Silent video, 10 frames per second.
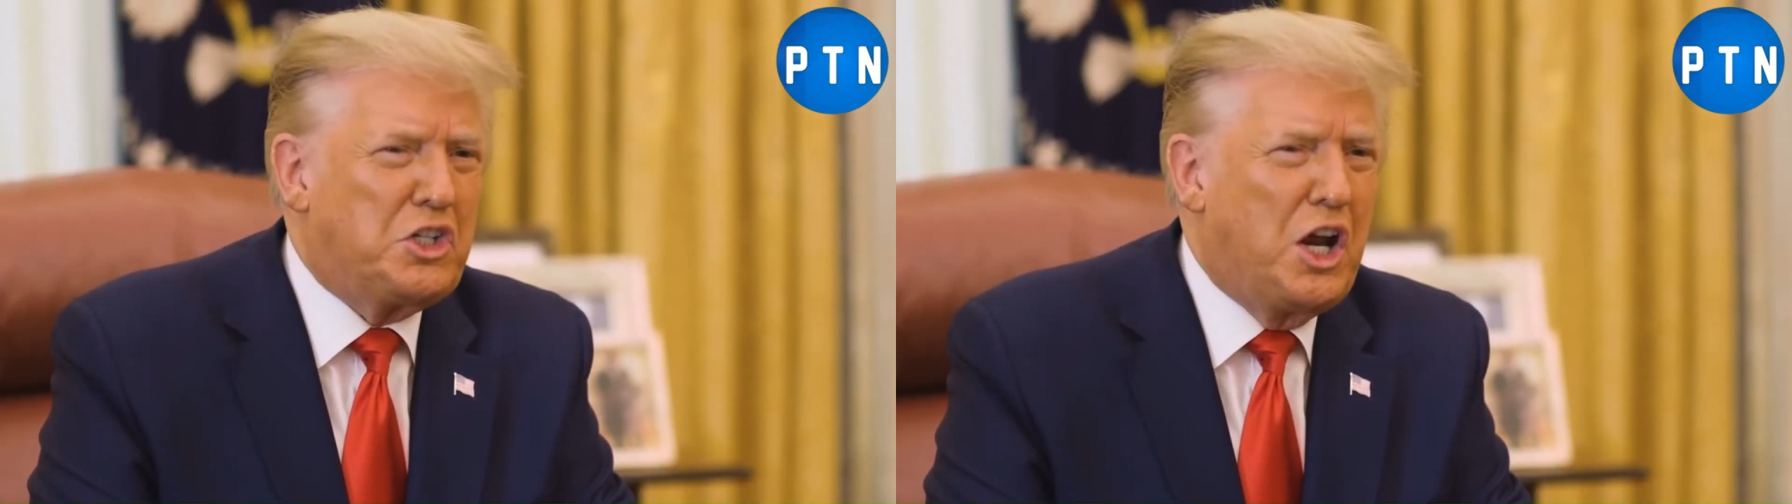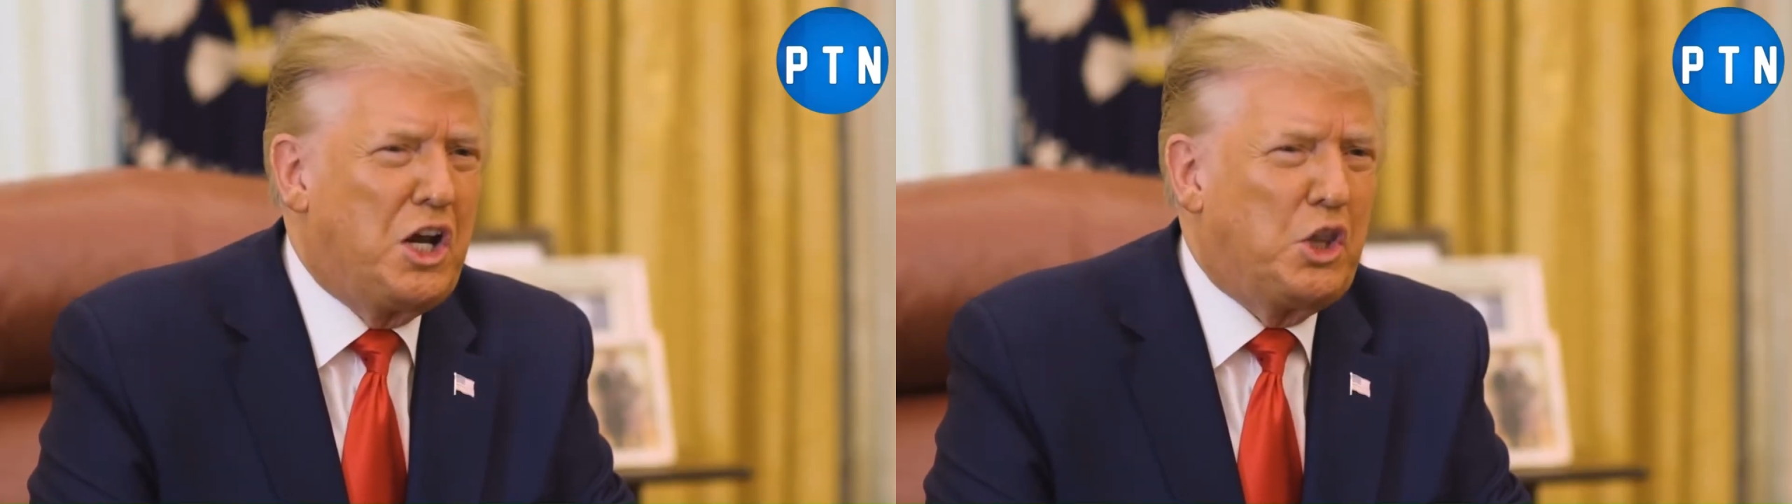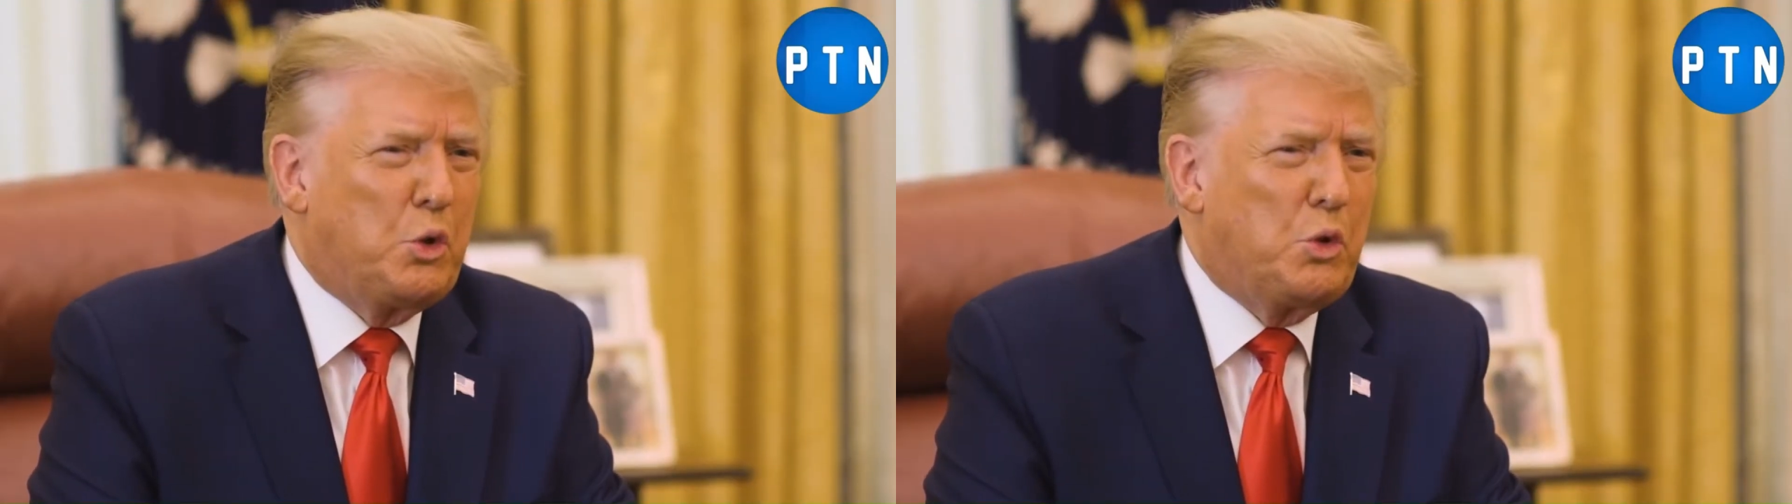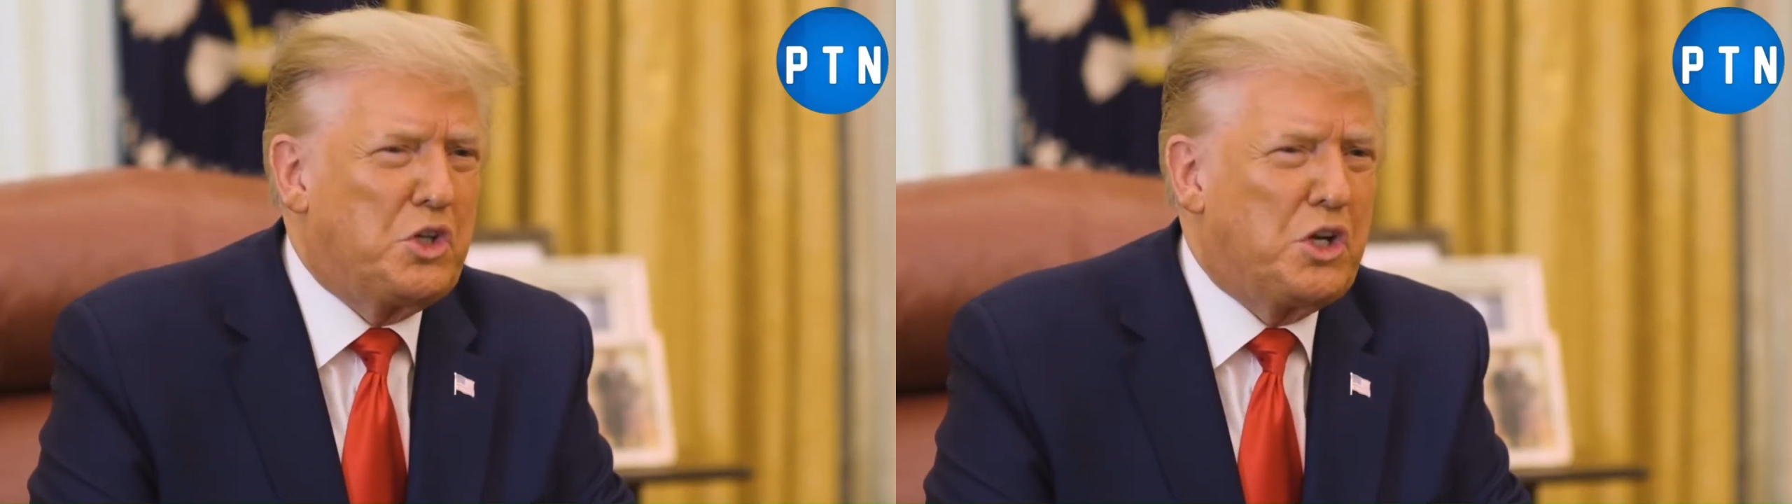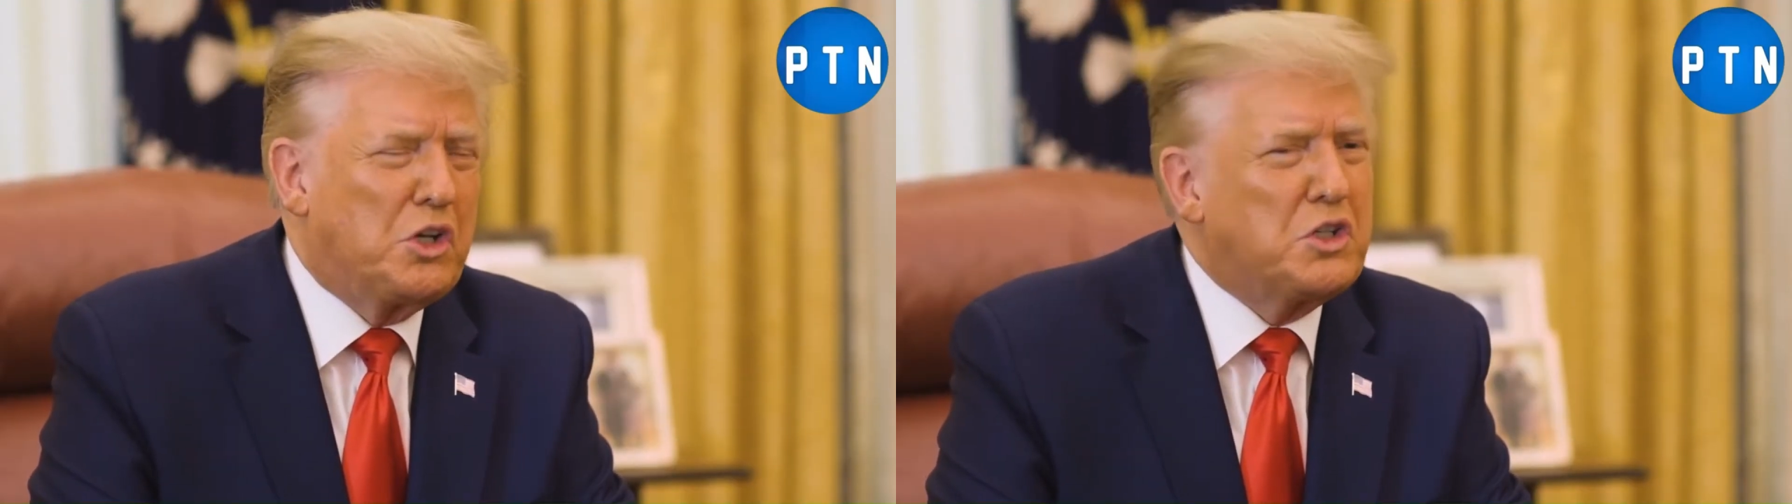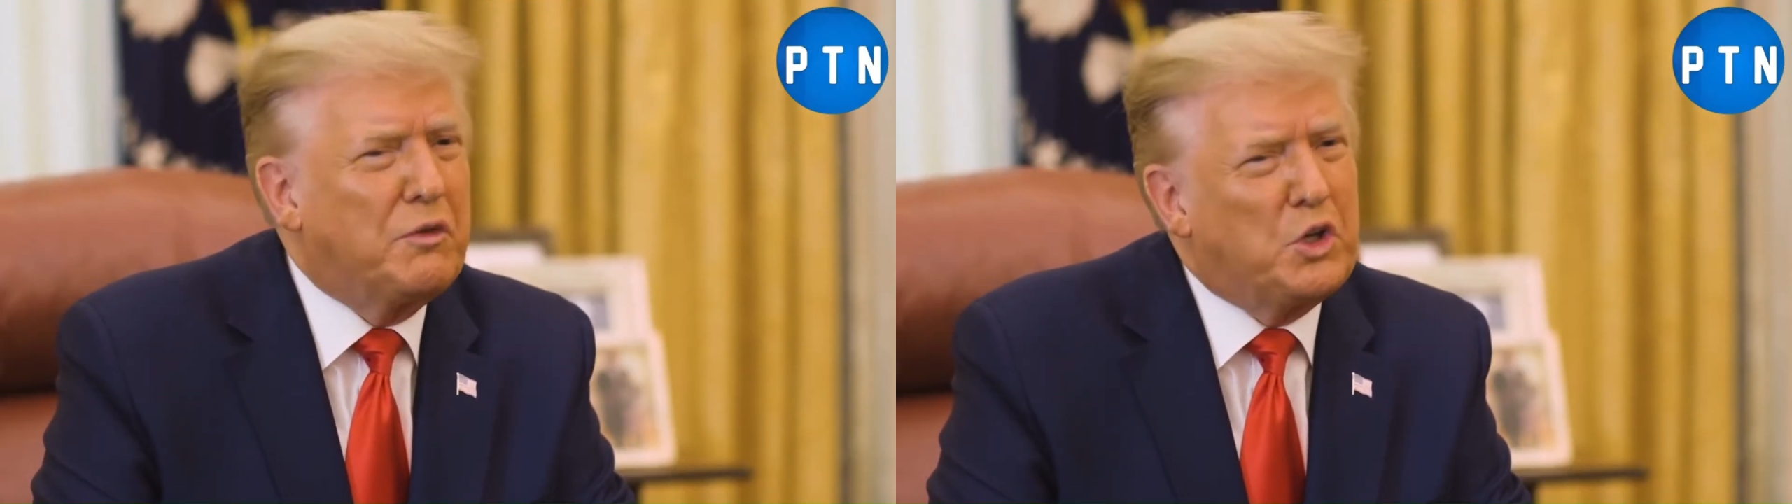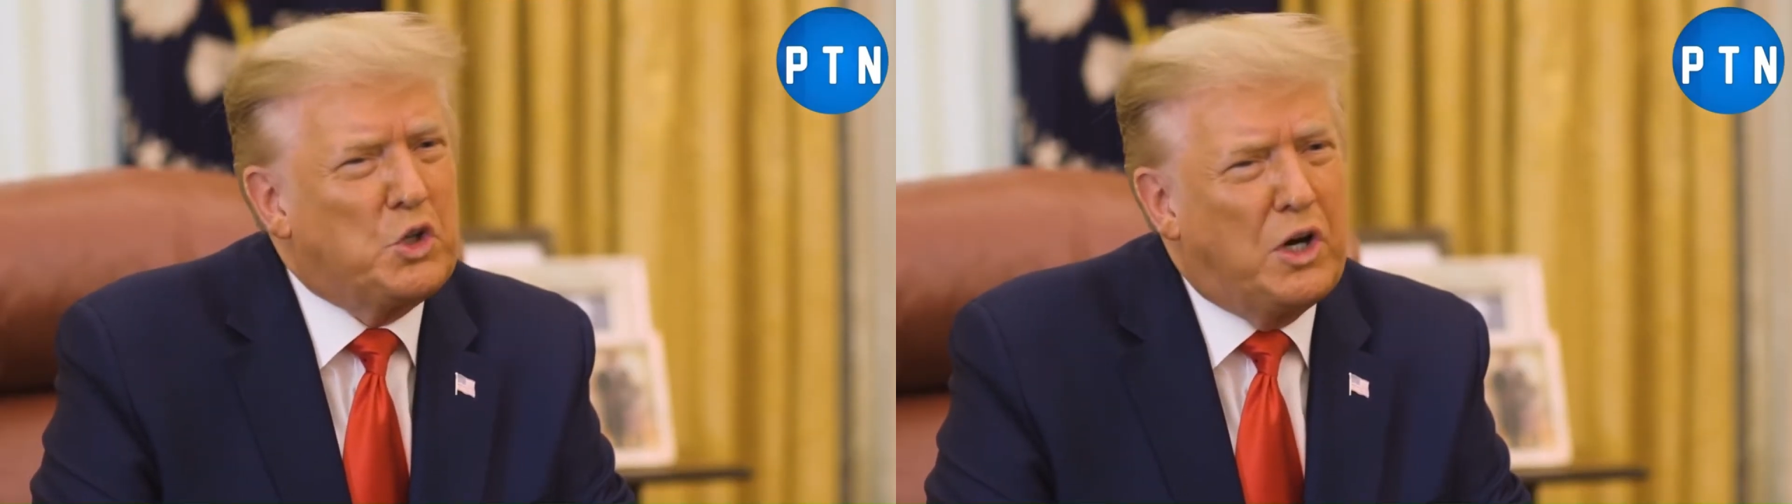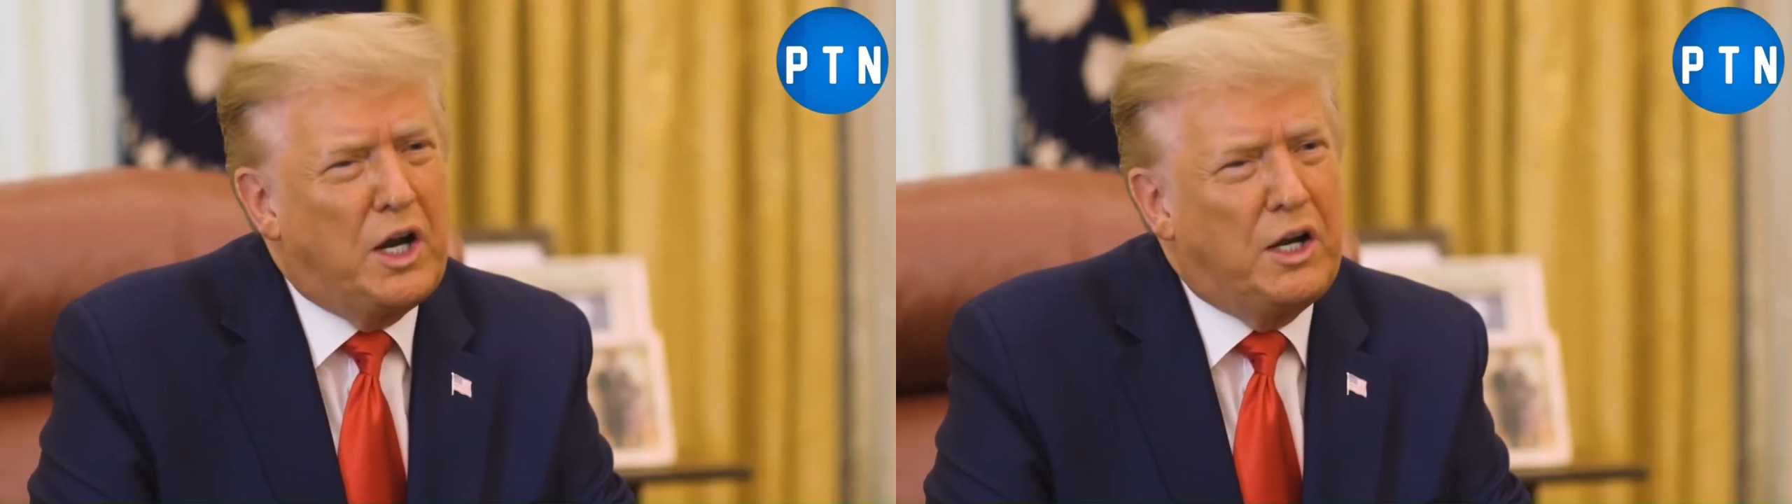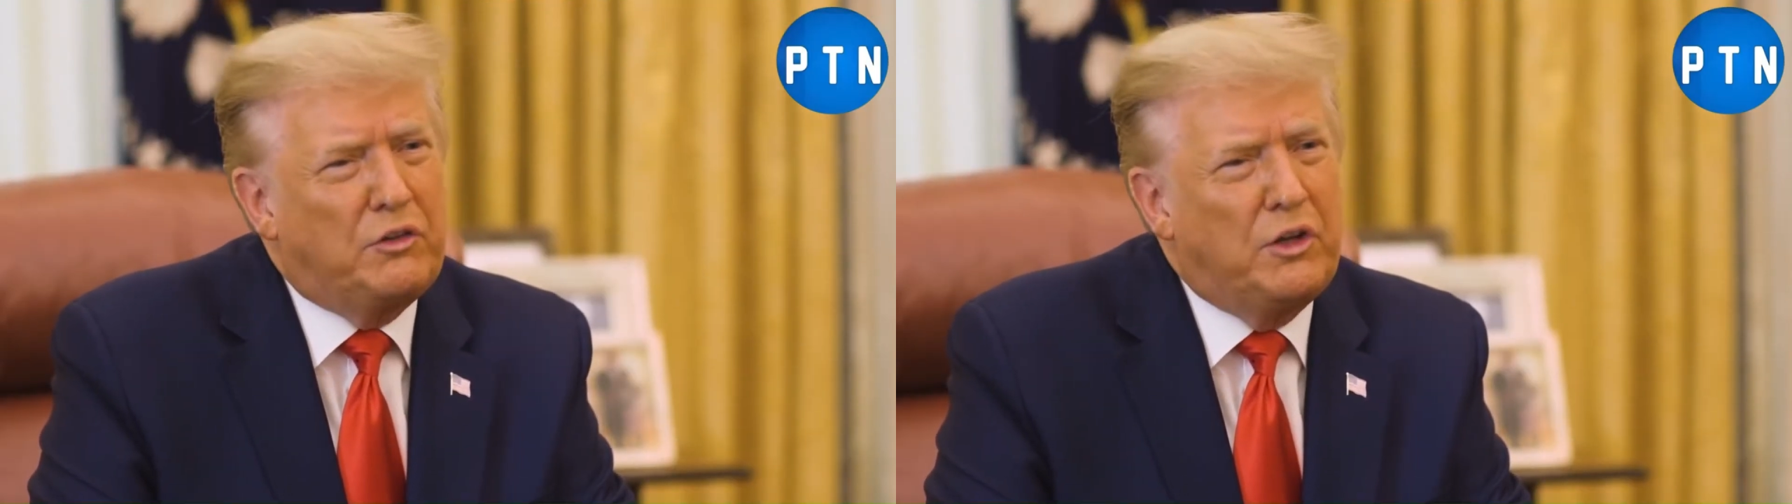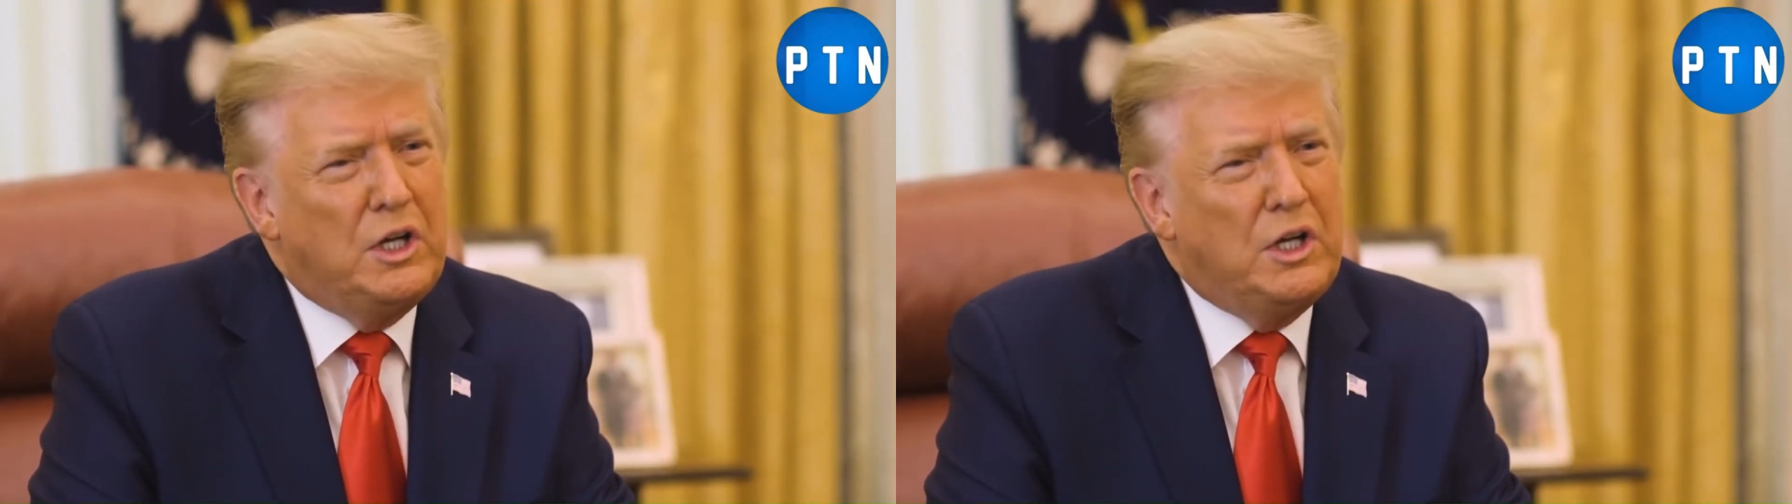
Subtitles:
business with exactly.